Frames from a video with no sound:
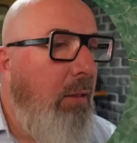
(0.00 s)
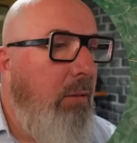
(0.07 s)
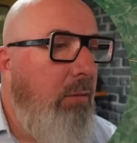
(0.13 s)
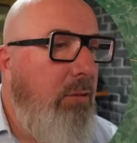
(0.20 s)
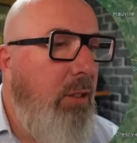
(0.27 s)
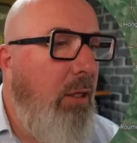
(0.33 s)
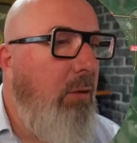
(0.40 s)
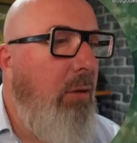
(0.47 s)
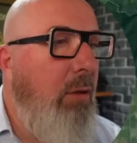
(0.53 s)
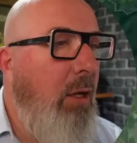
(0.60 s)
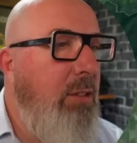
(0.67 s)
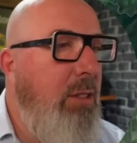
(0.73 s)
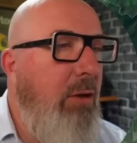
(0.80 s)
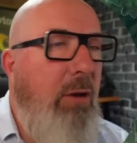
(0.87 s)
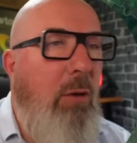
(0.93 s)
So
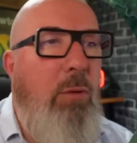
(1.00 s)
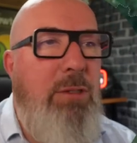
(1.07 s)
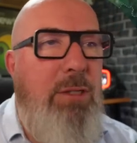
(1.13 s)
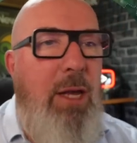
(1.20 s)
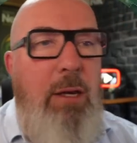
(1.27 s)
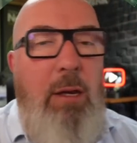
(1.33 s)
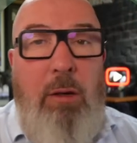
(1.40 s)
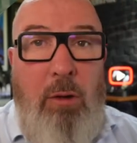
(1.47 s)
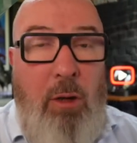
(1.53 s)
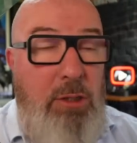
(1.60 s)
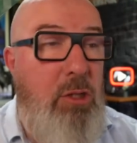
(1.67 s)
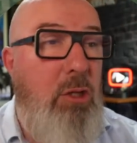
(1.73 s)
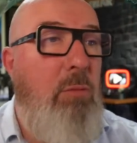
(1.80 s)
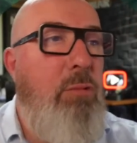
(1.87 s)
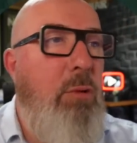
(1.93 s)
nice area once again, nice
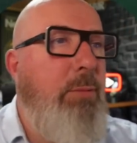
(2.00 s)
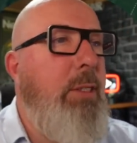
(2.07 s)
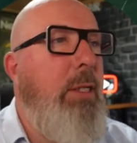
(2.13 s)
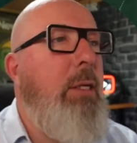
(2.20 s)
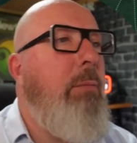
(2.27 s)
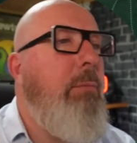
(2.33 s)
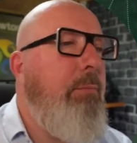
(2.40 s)
looking property.